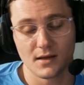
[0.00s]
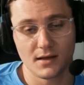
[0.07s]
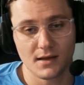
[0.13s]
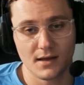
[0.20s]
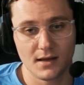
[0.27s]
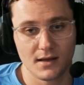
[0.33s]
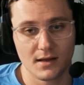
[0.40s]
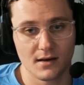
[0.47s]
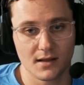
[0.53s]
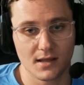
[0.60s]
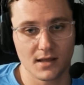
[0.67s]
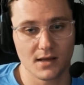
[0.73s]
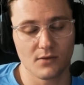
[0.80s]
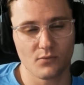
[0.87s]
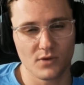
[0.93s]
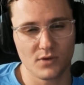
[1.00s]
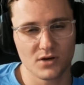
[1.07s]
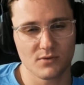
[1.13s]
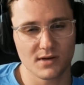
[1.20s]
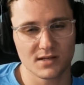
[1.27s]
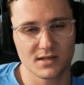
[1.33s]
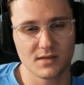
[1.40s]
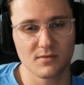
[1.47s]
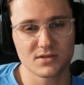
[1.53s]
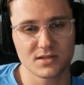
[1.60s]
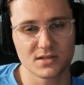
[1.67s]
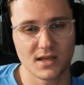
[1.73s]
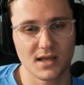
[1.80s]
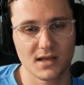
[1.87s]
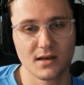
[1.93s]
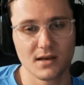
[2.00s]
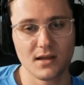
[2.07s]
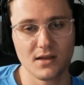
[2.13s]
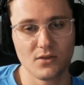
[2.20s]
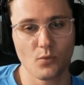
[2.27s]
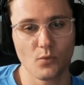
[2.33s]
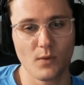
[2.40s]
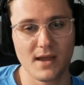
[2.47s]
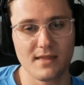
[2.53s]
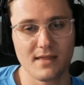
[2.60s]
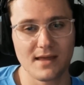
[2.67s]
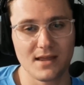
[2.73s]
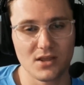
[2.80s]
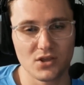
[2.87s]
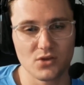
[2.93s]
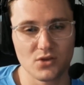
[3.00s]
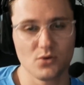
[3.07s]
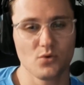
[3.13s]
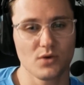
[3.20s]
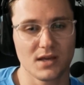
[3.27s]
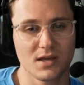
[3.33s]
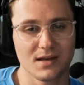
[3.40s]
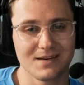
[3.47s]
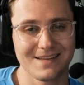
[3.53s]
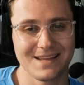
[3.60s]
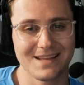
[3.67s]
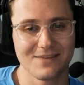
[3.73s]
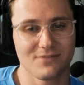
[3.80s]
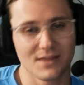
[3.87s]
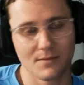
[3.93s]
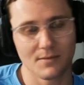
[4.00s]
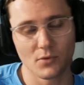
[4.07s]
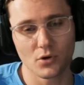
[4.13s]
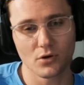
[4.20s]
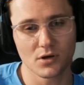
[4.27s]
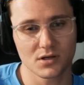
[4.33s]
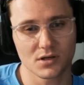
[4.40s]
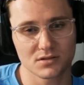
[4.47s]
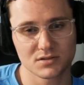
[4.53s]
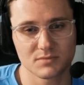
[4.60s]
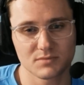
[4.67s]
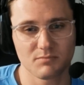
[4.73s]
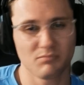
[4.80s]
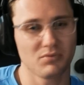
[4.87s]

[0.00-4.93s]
and again, redirecting in the way that you can give them hooks,